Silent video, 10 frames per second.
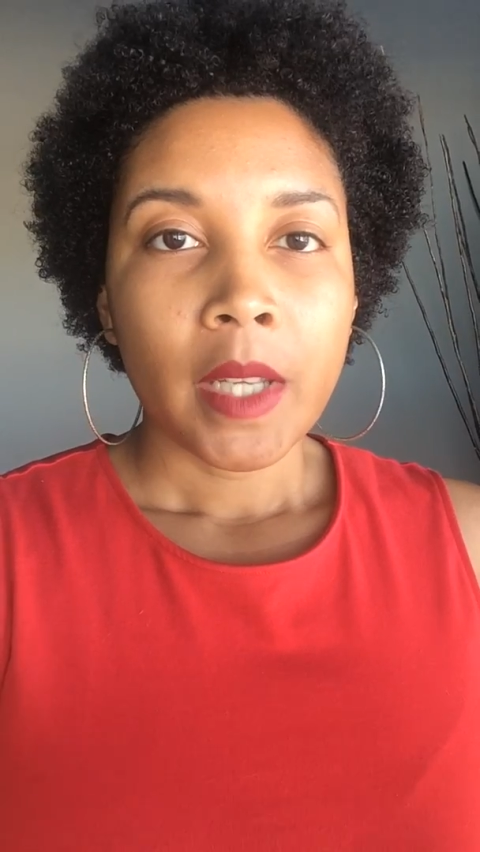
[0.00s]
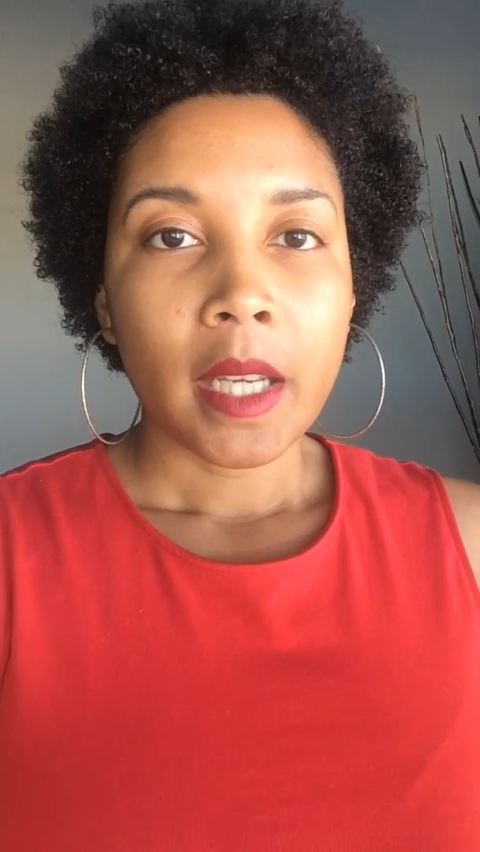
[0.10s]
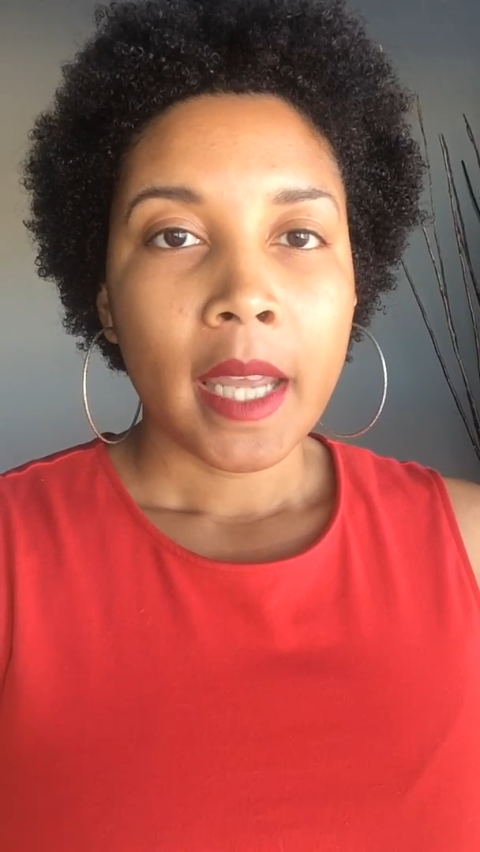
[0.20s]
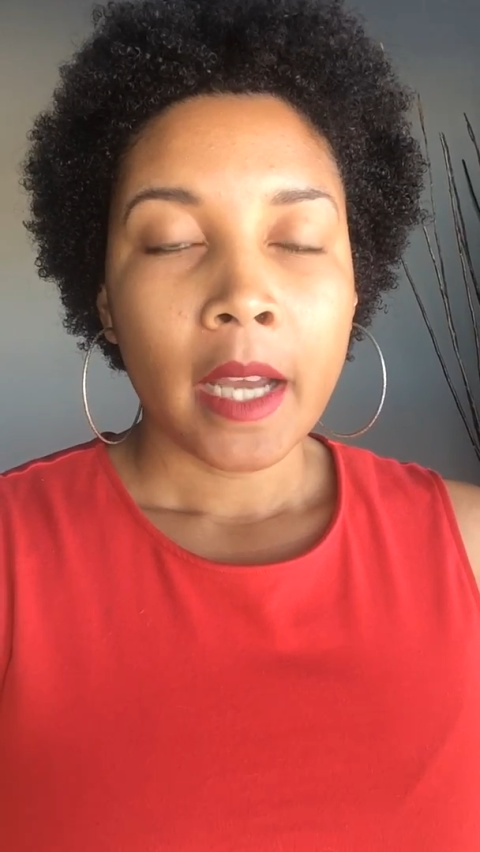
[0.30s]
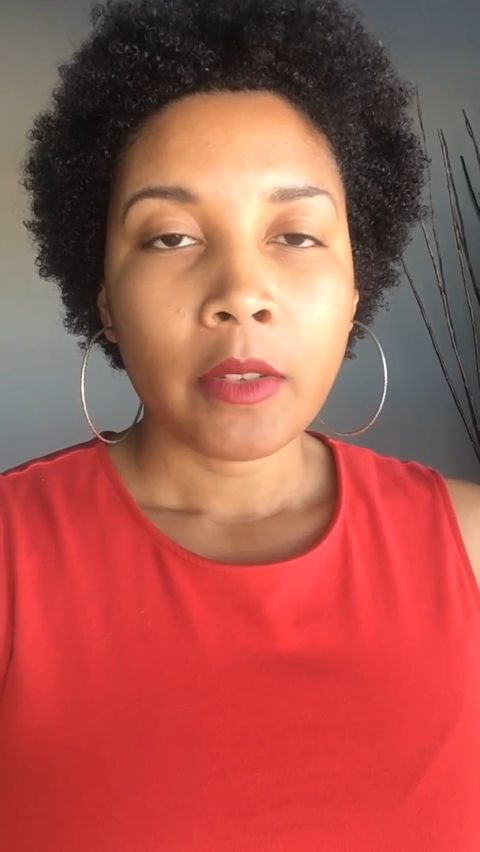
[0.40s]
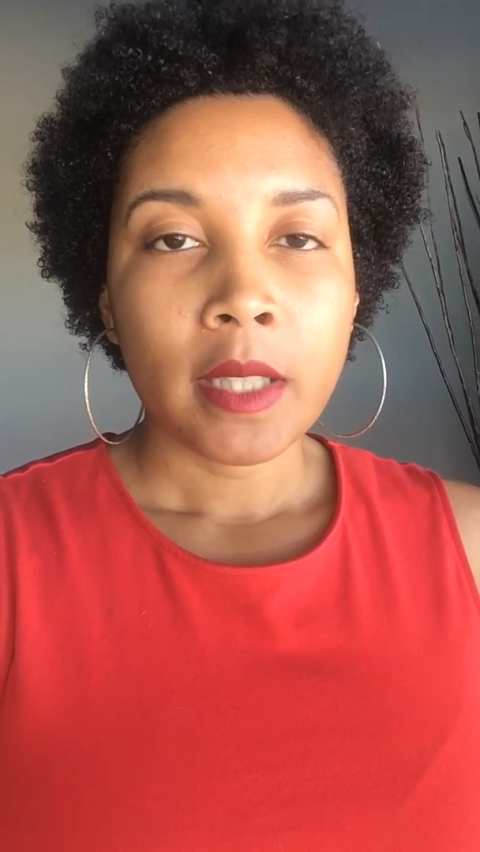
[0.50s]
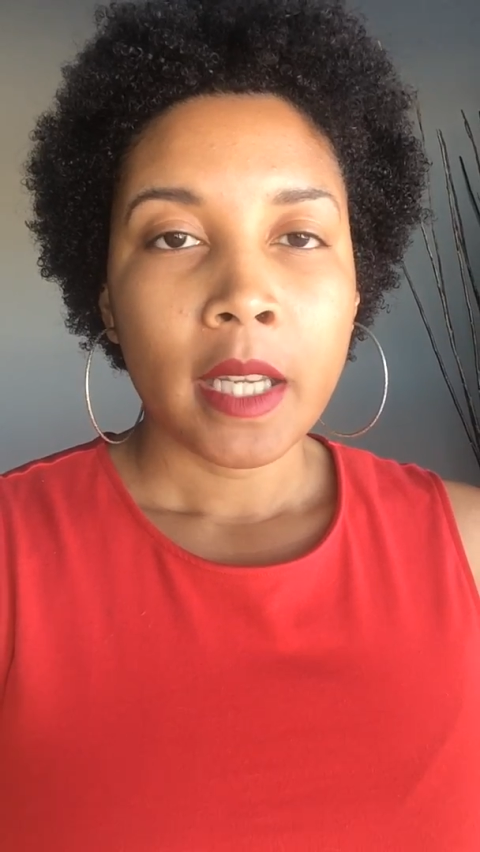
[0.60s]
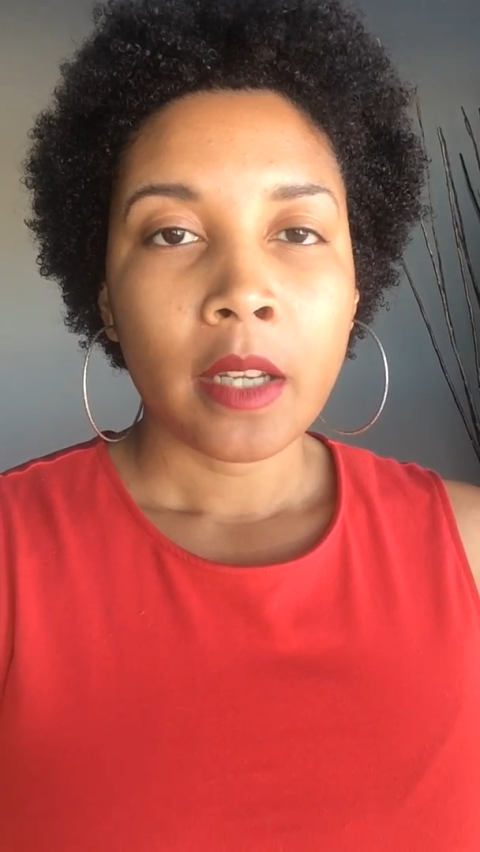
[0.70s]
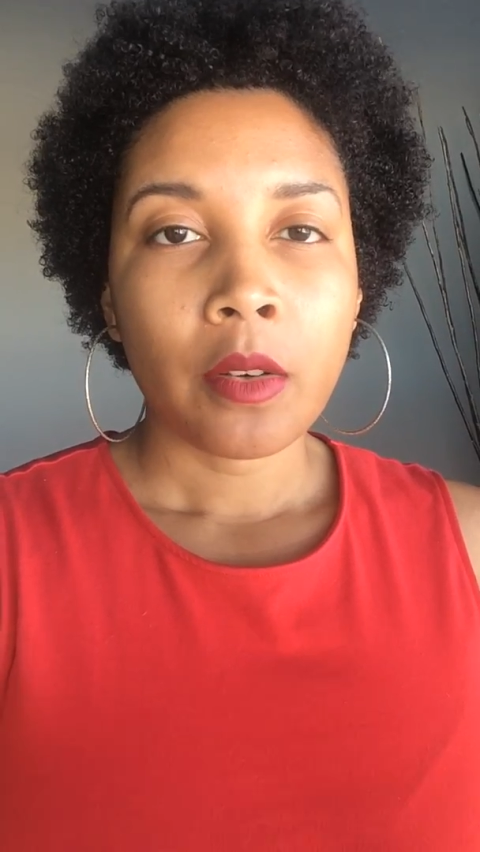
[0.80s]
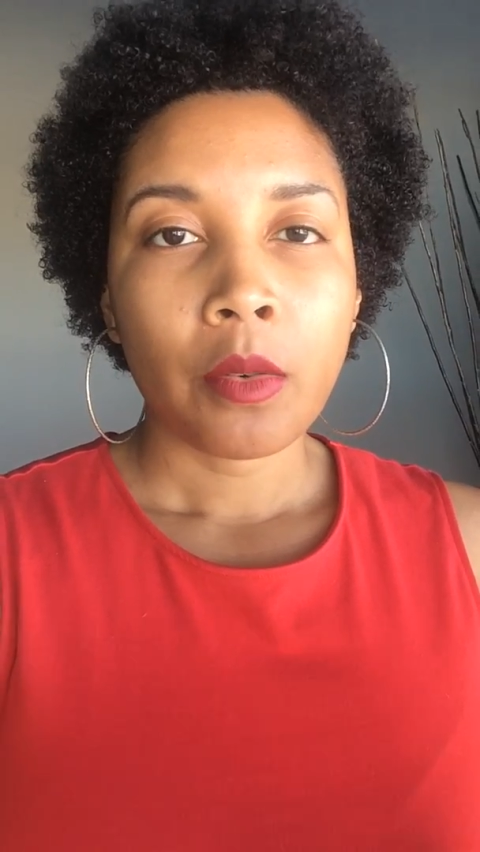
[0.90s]

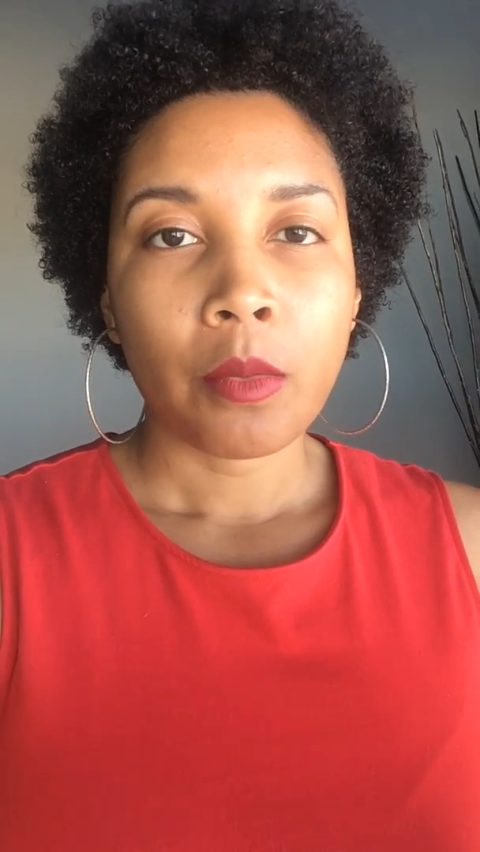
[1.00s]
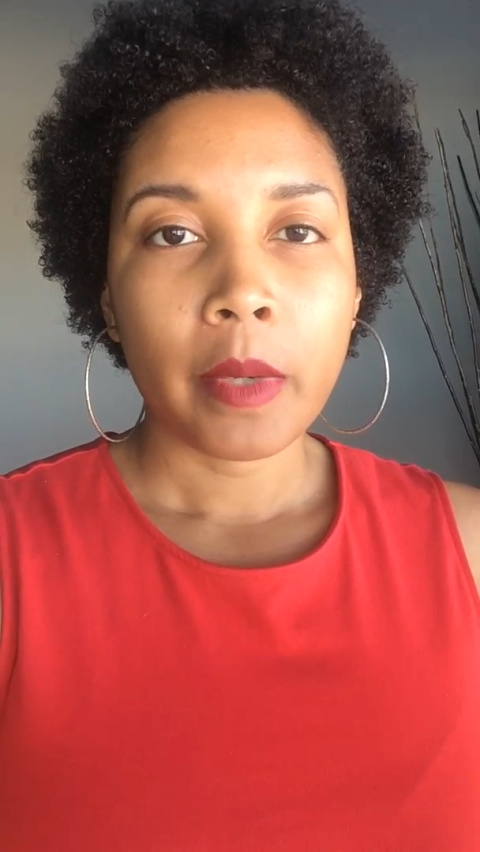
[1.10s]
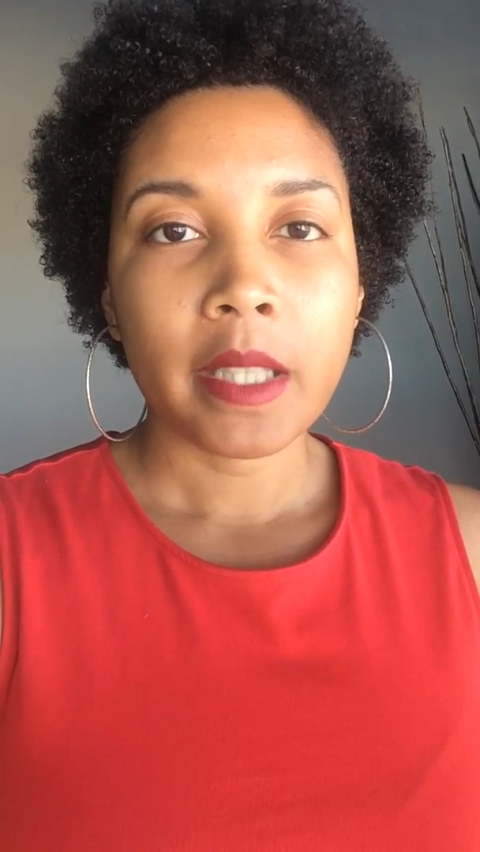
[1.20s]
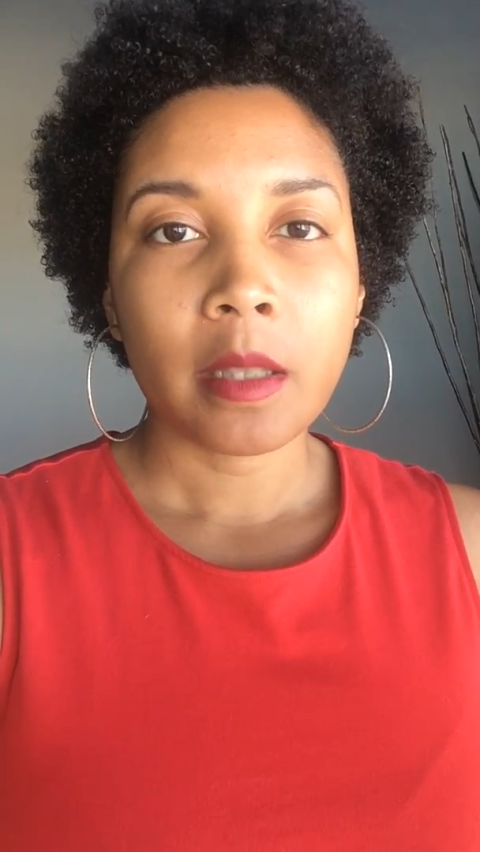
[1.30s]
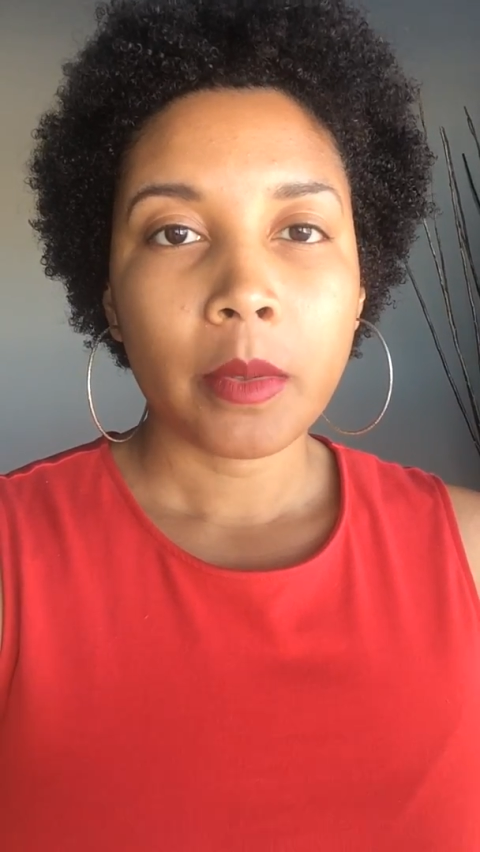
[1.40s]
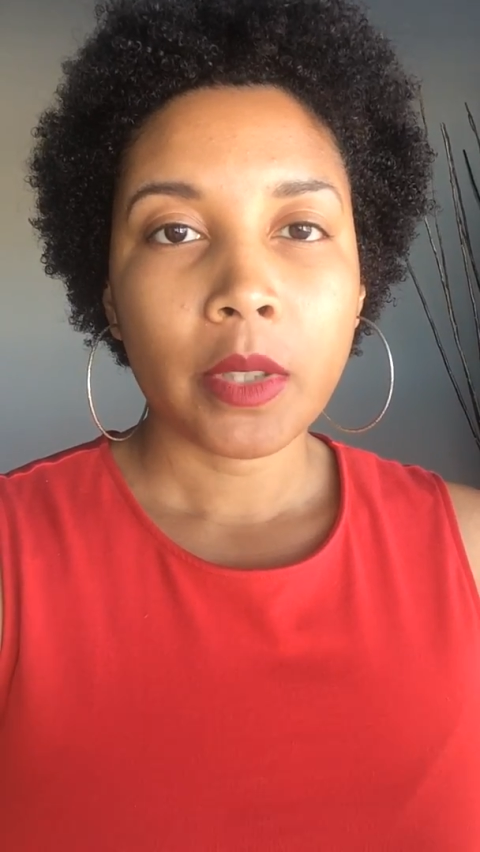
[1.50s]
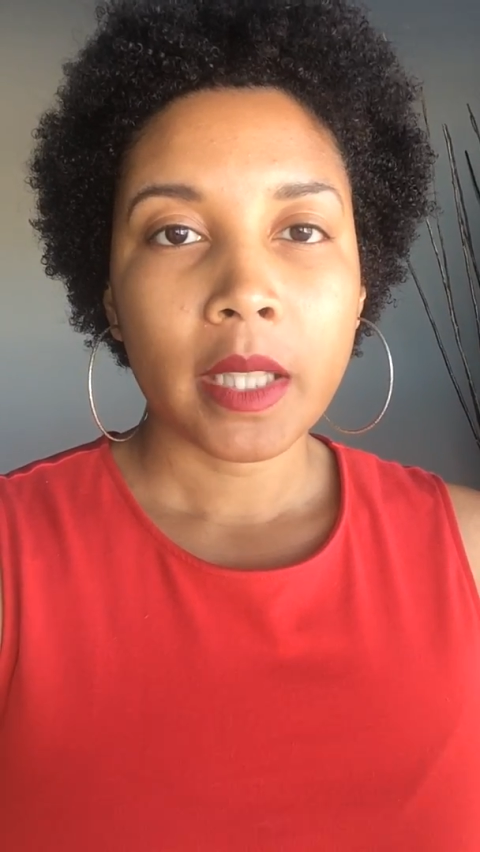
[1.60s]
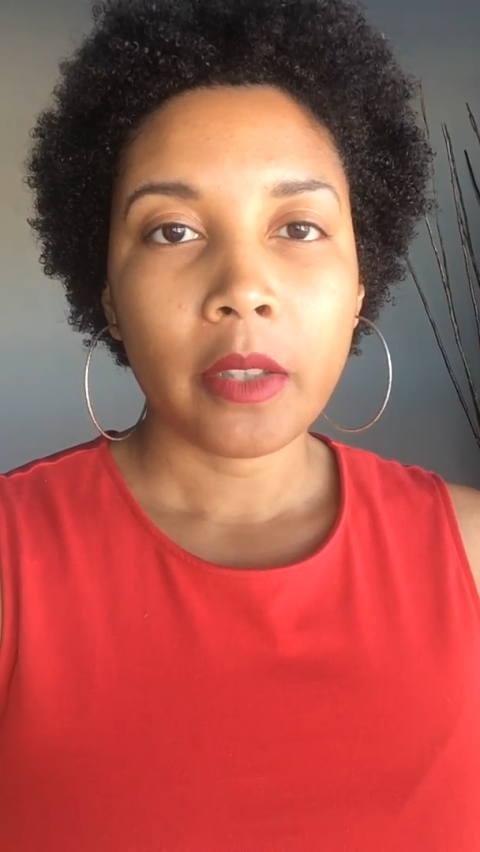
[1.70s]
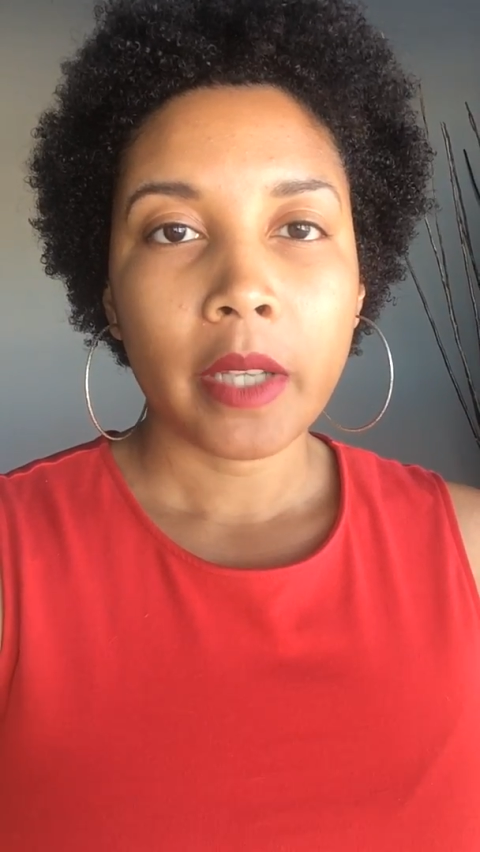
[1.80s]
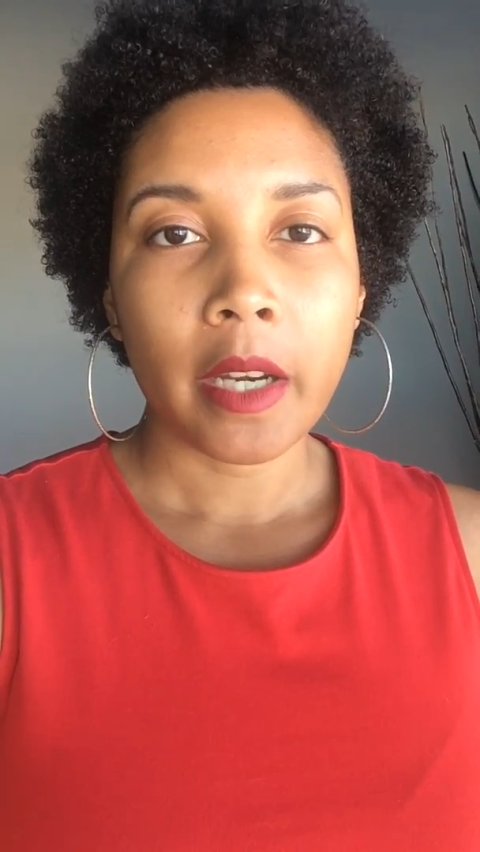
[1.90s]
accounting, reasonable
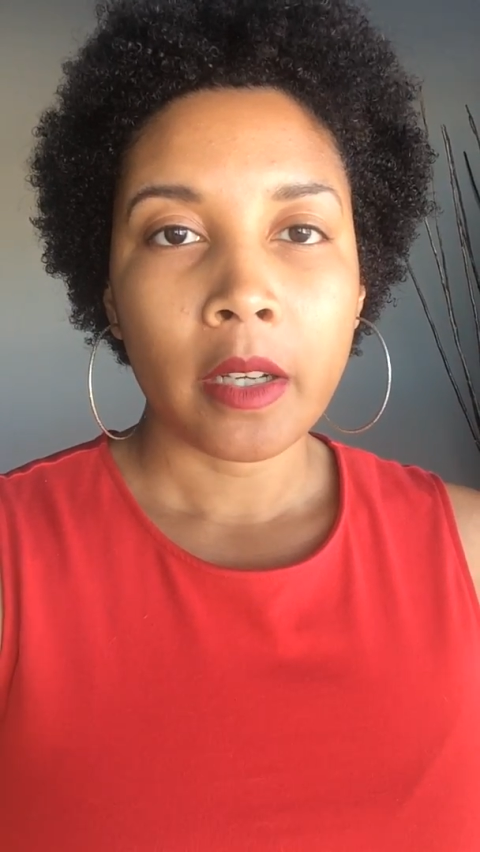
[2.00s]
skill, care,